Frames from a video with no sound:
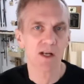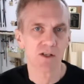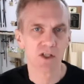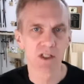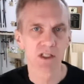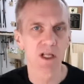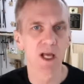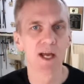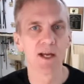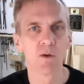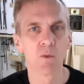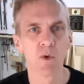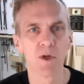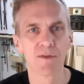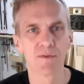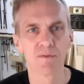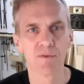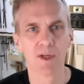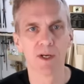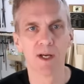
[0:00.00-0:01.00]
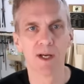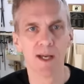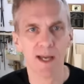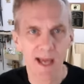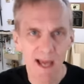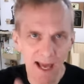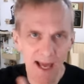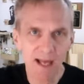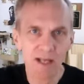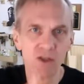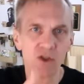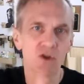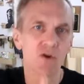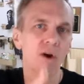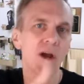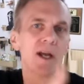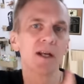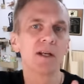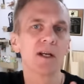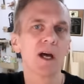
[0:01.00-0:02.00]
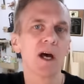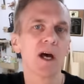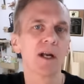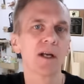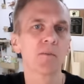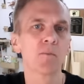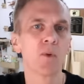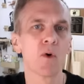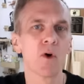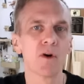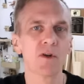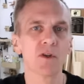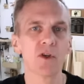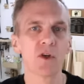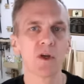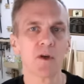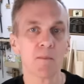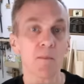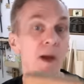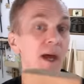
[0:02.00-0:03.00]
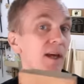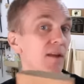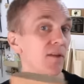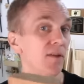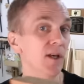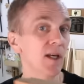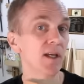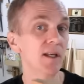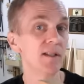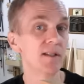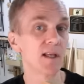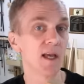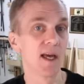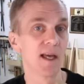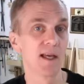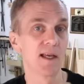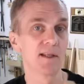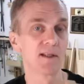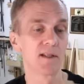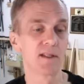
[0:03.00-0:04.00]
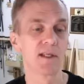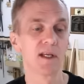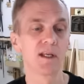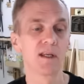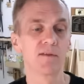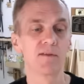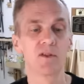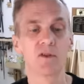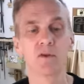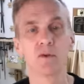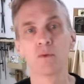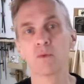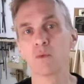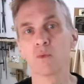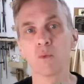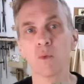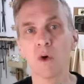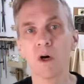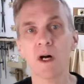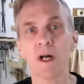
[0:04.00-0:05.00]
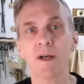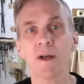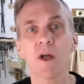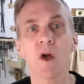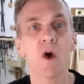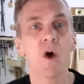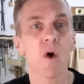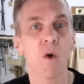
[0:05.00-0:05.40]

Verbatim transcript: just like with the edge grain cutting board, you can make these as thick as you want.